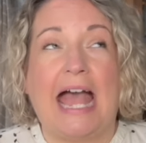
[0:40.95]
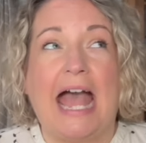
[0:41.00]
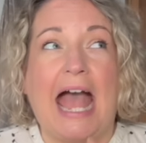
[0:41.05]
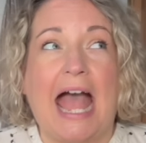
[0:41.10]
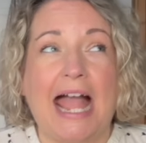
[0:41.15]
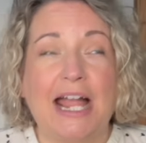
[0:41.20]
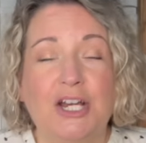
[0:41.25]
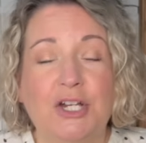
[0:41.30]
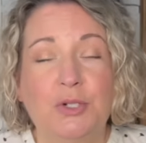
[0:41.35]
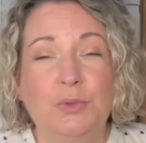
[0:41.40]

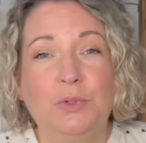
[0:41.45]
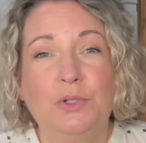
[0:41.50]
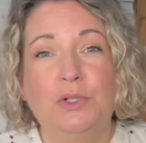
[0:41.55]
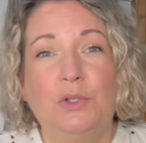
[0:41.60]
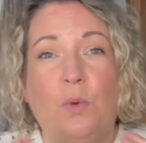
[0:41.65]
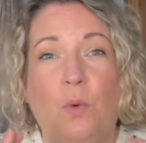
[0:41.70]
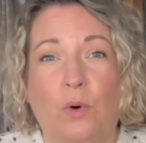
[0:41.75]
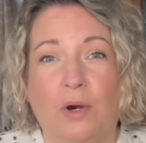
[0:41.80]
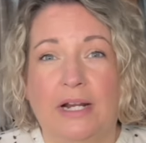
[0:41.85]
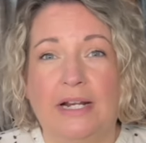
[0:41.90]

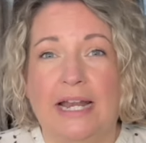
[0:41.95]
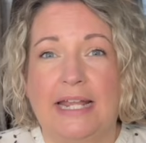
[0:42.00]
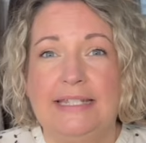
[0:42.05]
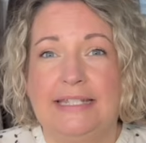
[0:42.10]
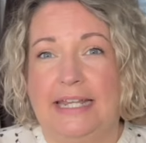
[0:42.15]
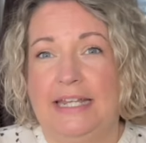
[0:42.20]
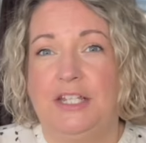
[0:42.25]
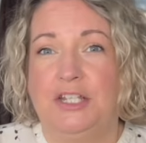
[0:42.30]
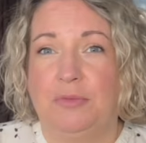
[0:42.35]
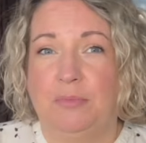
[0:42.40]
actual
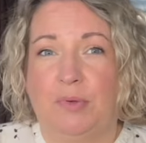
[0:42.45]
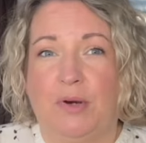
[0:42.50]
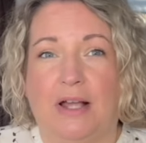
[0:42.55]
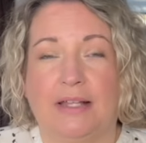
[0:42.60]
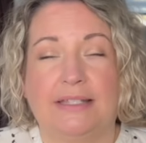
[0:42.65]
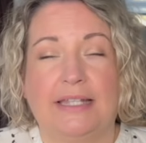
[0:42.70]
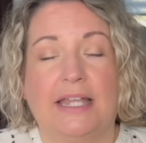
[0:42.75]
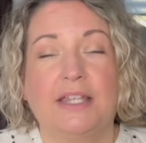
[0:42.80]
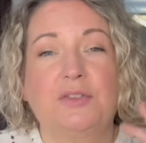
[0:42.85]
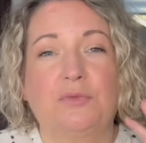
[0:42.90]
organization
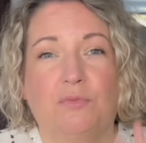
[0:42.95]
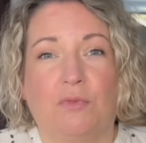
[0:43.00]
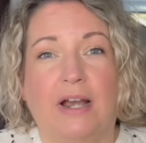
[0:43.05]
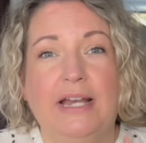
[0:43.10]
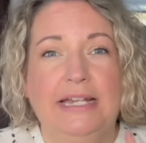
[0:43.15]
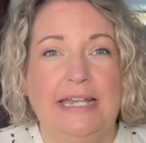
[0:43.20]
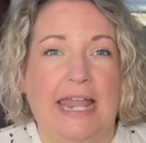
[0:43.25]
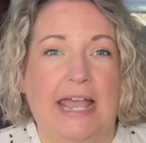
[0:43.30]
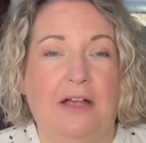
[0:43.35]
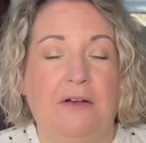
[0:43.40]
process
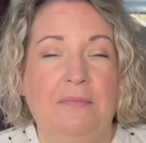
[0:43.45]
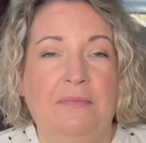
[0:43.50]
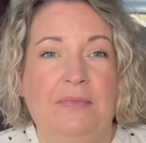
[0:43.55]
right now.